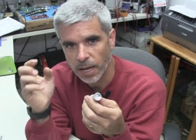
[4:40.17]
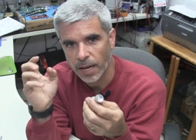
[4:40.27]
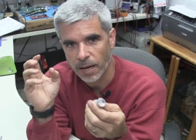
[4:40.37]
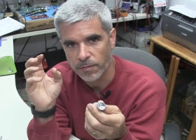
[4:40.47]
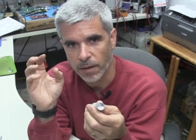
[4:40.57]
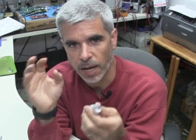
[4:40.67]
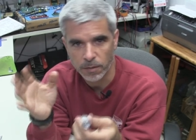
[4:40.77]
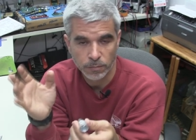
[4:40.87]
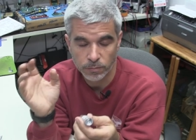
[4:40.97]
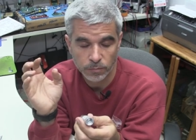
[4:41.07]
And
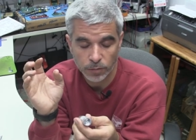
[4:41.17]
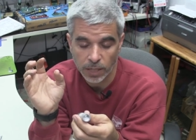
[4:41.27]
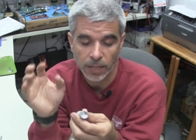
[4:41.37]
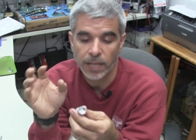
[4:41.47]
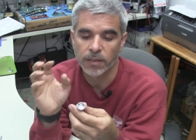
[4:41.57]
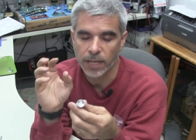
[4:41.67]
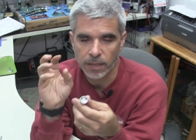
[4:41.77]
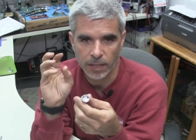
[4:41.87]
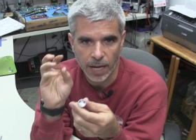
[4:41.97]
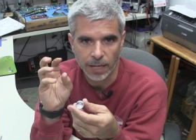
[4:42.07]
I really
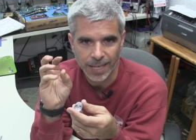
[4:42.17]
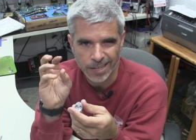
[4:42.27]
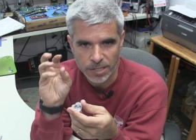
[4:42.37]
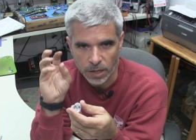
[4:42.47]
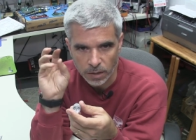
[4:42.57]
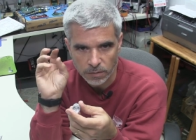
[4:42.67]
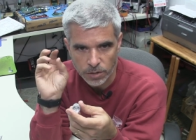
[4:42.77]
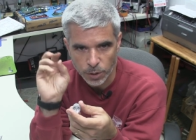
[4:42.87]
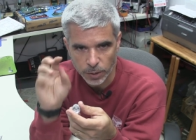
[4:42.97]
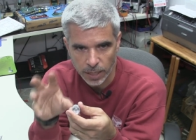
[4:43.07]
like the kind of light I saw
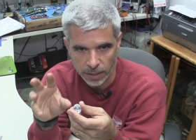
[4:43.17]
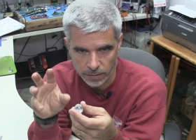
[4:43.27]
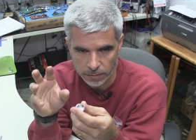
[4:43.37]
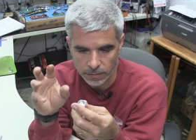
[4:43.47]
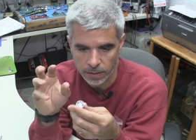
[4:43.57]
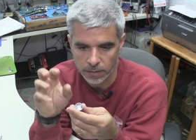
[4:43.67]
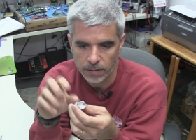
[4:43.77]
shooting out of